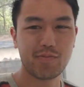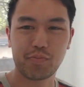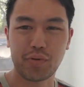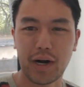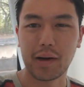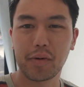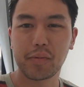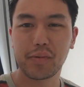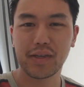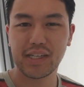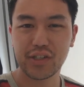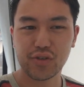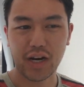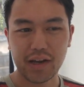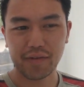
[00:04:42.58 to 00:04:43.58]

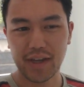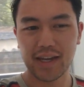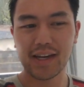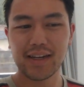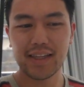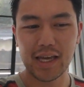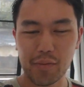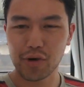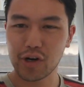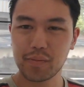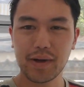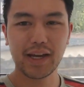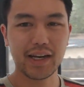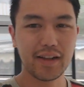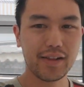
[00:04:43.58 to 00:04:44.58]
Probably driving that
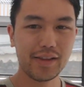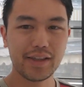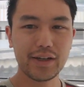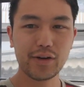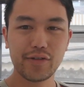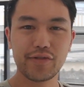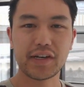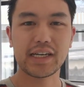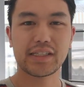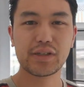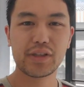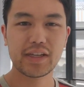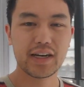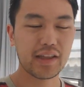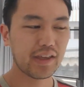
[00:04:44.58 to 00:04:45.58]
motorbike a little
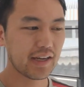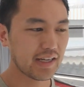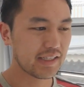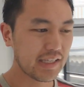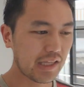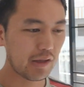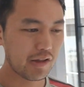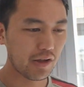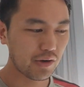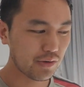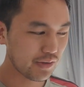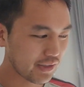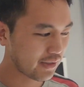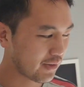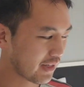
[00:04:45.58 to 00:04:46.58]
faster than I think I see the
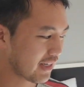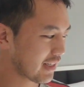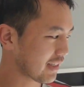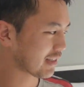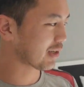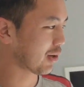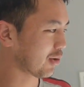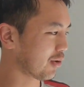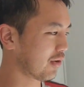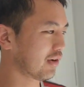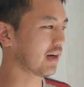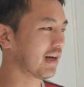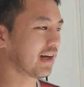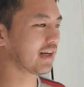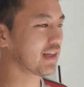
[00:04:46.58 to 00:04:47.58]
locals doing it.
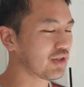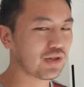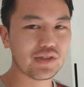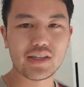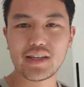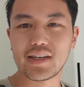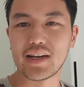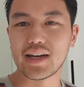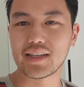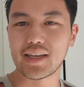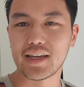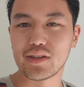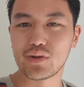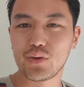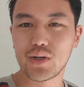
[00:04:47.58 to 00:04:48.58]
So I just need to not
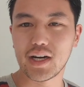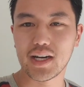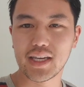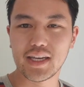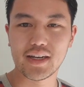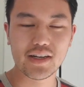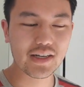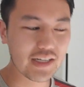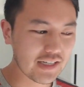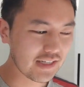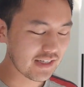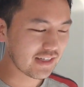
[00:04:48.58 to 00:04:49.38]
get too cocky here.